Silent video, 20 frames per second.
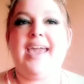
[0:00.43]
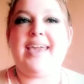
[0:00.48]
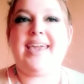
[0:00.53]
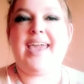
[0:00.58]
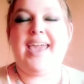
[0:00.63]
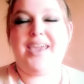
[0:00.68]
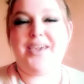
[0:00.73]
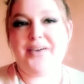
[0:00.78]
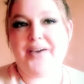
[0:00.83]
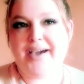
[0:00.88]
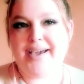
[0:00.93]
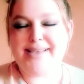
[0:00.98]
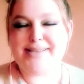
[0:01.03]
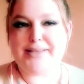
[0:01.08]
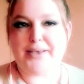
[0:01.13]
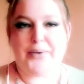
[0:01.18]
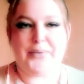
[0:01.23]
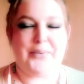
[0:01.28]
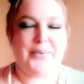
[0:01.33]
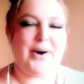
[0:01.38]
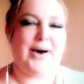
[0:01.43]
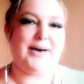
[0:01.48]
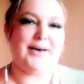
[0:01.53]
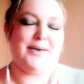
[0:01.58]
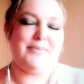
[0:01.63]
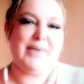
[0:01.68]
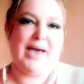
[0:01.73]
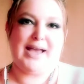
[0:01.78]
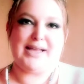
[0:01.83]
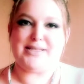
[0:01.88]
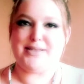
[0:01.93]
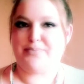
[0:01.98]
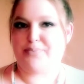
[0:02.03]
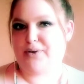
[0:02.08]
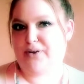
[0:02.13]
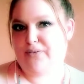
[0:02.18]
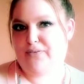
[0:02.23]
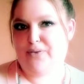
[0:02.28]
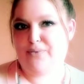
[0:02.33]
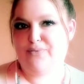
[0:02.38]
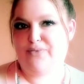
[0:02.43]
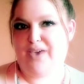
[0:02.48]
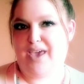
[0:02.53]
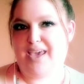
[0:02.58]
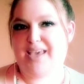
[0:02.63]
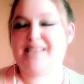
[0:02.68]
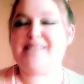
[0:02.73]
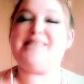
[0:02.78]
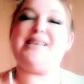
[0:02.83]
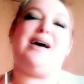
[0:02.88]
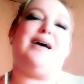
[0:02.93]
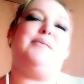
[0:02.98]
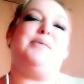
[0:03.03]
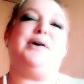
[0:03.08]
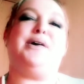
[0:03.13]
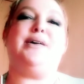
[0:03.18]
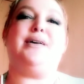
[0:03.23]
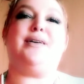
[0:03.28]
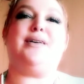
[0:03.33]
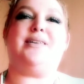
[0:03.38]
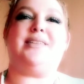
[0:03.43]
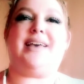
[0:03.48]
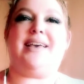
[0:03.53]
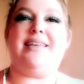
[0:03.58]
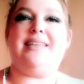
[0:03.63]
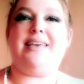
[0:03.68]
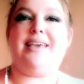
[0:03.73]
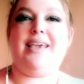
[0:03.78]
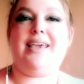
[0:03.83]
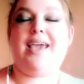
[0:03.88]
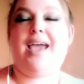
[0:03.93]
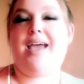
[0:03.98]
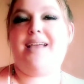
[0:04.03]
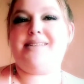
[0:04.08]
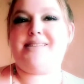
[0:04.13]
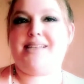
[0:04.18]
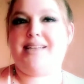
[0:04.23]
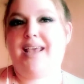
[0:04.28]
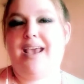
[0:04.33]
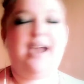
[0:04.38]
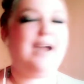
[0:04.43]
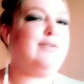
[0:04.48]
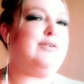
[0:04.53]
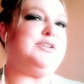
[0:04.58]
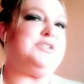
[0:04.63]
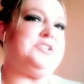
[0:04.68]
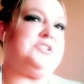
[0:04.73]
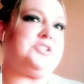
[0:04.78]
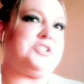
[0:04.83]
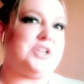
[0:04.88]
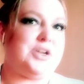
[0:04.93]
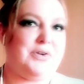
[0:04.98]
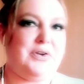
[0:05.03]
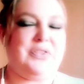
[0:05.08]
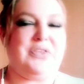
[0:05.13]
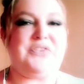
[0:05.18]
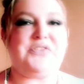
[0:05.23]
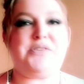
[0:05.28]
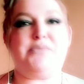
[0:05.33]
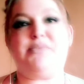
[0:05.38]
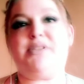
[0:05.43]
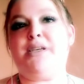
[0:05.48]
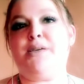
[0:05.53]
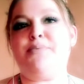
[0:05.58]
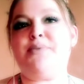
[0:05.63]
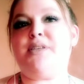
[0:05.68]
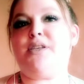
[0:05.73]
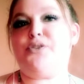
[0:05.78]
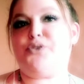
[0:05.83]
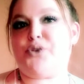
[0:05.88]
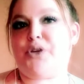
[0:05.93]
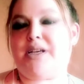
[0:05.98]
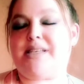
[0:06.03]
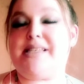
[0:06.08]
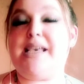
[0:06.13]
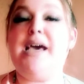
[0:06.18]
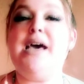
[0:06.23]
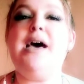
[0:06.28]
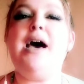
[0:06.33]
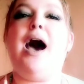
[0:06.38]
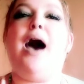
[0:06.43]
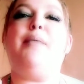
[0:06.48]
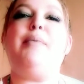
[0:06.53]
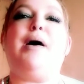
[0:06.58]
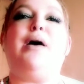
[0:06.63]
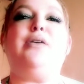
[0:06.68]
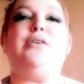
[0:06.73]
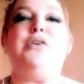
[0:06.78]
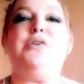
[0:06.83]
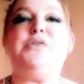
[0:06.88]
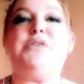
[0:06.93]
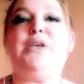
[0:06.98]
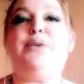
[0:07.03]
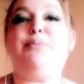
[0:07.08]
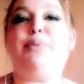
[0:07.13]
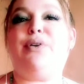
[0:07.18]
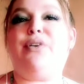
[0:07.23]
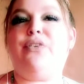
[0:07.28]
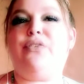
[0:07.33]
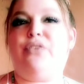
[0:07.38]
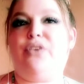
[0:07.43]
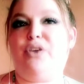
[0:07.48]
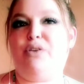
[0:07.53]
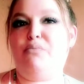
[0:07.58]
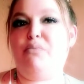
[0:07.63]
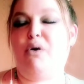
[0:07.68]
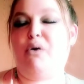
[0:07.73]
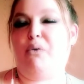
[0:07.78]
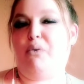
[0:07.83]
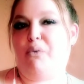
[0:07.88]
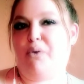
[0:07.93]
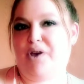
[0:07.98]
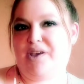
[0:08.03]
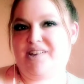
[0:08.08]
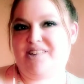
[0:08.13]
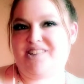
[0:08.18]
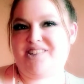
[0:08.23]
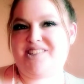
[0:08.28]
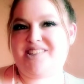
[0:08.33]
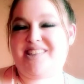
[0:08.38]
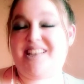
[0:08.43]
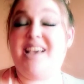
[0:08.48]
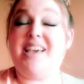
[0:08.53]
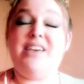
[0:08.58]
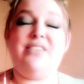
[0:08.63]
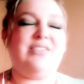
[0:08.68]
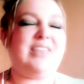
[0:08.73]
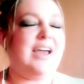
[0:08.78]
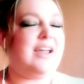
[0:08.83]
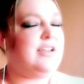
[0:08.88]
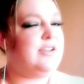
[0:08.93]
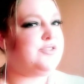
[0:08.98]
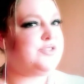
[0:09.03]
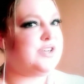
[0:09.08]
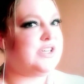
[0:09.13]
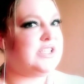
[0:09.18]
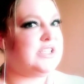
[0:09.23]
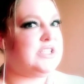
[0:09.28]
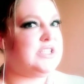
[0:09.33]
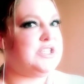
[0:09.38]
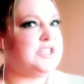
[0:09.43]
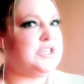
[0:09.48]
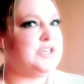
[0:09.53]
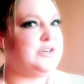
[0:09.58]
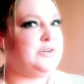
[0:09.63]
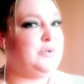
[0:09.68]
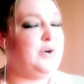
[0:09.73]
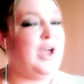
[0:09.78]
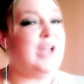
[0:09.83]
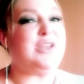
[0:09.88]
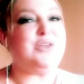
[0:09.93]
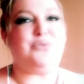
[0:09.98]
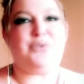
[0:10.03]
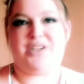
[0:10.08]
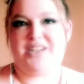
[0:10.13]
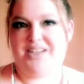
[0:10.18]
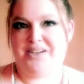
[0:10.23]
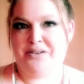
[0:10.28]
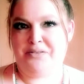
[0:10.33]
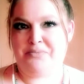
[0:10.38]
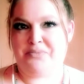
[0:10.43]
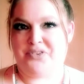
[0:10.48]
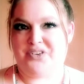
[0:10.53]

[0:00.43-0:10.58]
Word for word: Hey guys, welcome back to Perfume Vegas. I'm Holly Golightly, and today I want to share with you some tips and tricks about using perfume oils. If that interests you and you want to hear